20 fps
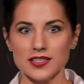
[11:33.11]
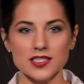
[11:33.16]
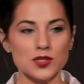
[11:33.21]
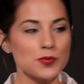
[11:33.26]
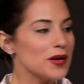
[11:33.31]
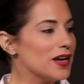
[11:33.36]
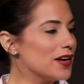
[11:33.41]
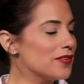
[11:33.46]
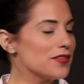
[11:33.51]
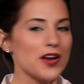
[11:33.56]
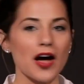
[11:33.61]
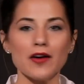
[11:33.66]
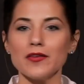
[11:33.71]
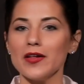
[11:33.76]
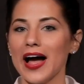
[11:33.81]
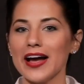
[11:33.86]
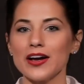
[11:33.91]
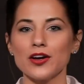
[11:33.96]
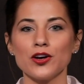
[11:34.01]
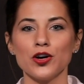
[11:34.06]
Speaking of a
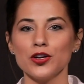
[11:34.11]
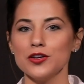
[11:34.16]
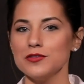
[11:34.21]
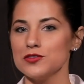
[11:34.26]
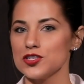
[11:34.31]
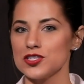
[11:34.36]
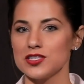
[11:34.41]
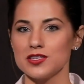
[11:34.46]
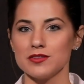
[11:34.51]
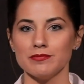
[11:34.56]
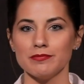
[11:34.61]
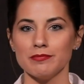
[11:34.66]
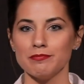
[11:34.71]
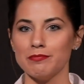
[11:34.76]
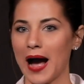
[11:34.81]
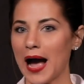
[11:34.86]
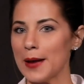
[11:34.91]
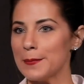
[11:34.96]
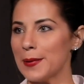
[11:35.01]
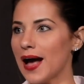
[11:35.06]
novel, I could have just
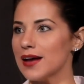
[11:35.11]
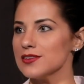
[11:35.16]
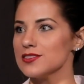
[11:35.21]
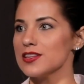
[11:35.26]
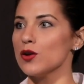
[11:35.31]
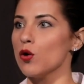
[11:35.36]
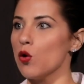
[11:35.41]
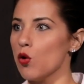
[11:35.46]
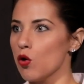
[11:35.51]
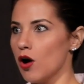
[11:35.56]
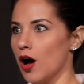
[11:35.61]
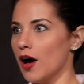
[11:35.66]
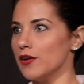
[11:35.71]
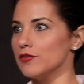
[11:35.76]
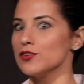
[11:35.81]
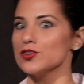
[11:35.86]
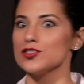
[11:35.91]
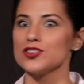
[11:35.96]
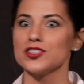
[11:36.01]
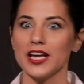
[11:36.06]
bypassed that whole
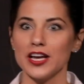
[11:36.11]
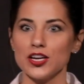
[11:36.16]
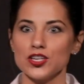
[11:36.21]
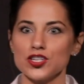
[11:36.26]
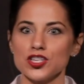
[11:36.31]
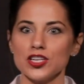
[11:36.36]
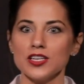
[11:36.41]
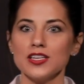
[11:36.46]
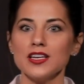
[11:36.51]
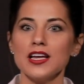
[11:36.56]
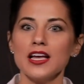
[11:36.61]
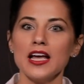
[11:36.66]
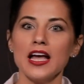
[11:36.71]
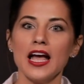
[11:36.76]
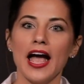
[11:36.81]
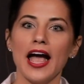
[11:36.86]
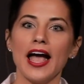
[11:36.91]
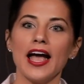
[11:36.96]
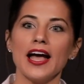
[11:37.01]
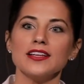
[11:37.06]
conversation
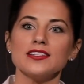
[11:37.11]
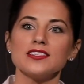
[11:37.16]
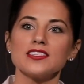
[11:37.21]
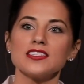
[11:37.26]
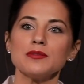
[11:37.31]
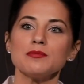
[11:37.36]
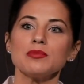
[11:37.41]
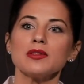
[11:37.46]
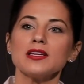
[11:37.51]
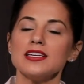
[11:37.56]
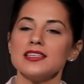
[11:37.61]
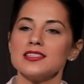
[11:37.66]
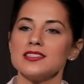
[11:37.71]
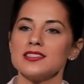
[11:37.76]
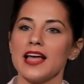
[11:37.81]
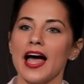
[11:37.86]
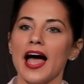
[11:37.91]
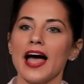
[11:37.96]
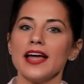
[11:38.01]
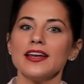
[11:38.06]
and simply
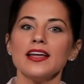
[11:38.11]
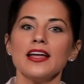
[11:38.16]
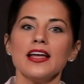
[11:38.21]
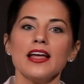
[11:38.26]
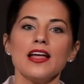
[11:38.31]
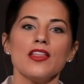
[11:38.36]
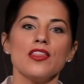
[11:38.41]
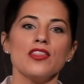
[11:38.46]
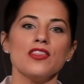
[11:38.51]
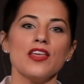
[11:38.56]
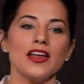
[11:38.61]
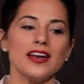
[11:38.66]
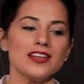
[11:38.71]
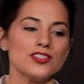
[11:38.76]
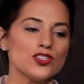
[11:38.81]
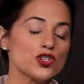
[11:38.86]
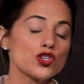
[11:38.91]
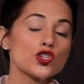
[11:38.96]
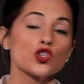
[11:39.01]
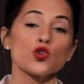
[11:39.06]
said that
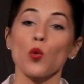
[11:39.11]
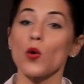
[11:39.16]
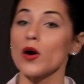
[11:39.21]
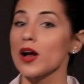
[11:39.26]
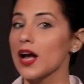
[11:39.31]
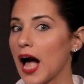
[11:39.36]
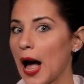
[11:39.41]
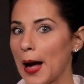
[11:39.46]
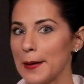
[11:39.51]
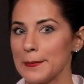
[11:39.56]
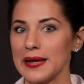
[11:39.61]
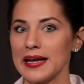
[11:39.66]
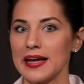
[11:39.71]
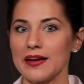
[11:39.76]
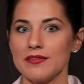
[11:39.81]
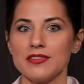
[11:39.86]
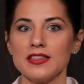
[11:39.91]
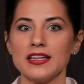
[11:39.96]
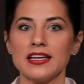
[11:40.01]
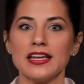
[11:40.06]
it's a
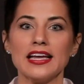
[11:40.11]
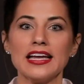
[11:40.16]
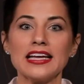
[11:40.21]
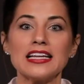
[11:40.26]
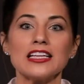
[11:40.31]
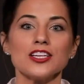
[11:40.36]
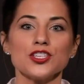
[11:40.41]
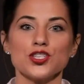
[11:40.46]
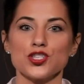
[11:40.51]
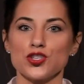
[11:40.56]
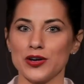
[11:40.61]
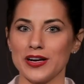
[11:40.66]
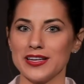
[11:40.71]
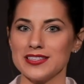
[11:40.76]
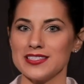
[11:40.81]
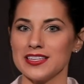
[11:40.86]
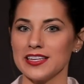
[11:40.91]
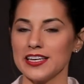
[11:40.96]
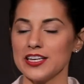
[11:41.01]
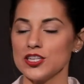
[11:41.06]
shortcoming of the English
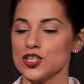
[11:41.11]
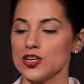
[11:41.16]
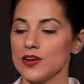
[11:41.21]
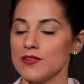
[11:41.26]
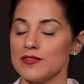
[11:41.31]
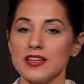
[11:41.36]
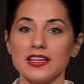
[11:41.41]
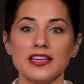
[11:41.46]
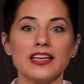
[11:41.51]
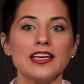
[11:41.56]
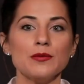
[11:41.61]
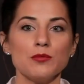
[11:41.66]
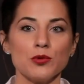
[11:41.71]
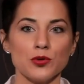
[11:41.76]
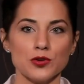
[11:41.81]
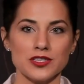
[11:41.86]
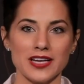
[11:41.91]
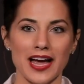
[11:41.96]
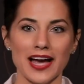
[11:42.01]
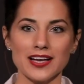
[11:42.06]
translation of the
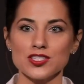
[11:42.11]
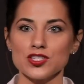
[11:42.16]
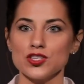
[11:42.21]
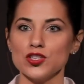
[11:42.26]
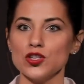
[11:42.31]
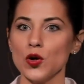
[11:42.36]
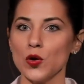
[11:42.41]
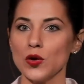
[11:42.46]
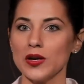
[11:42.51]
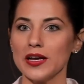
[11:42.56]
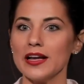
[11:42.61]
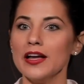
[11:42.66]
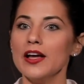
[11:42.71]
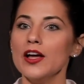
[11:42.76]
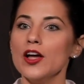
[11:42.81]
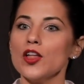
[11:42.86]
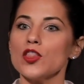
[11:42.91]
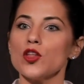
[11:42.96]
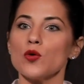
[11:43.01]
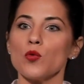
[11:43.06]
Hebrew text, noting
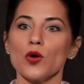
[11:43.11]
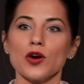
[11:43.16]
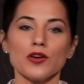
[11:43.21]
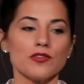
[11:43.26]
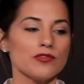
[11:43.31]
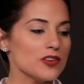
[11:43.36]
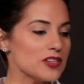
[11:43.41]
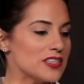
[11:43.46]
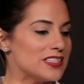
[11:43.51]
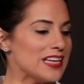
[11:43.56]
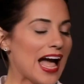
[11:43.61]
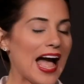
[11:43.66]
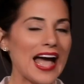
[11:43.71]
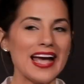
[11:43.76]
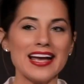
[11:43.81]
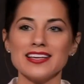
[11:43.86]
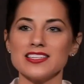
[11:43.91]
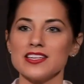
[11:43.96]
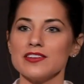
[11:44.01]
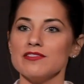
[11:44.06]
the word for
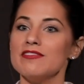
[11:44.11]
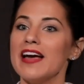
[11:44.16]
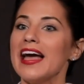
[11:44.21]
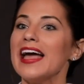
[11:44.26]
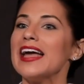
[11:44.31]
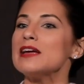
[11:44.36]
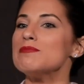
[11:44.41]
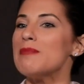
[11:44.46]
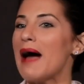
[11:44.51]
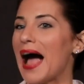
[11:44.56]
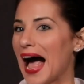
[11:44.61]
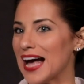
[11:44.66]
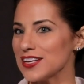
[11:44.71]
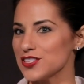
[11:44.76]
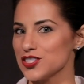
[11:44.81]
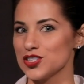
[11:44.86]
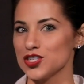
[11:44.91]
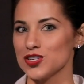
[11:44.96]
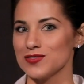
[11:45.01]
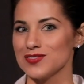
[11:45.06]
day as a vague
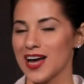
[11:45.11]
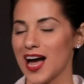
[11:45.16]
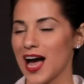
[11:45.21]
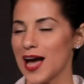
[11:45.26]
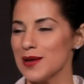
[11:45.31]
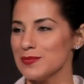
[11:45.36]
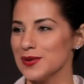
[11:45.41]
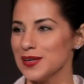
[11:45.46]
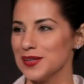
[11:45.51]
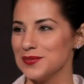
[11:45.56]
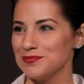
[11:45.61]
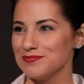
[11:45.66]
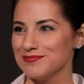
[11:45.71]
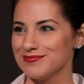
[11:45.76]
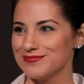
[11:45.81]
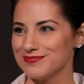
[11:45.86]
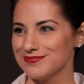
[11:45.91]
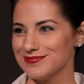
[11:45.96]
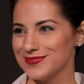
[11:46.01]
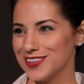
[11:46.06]
passage of time, but
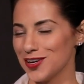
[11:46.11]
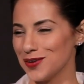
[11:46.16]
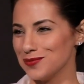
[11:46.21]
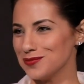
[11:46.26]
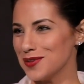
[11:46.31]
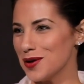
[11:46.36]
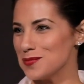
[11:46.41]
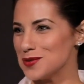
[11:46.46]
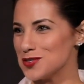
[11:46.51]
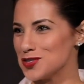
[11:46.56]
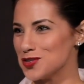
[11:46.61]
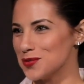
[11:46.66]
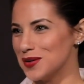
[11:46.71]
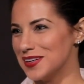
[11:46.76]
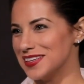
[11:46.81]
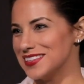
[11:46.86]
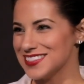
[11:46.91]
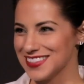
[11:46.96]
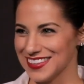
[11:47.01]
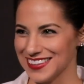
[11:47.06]
that'd be too
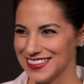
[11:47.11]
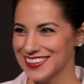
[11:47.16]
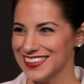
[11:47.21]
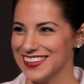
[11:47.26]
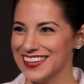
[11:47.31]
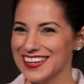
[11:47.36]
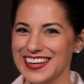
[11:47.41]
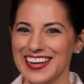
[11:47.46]
easy.